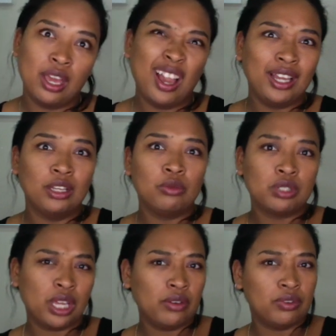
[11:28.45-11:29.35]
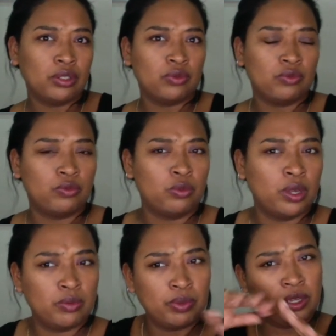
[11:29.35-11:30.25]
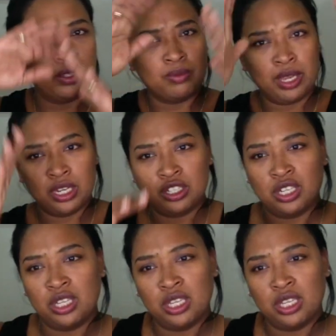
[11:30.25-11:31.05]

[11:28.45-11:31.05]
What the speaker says: I know, which kind of feels weird because my energy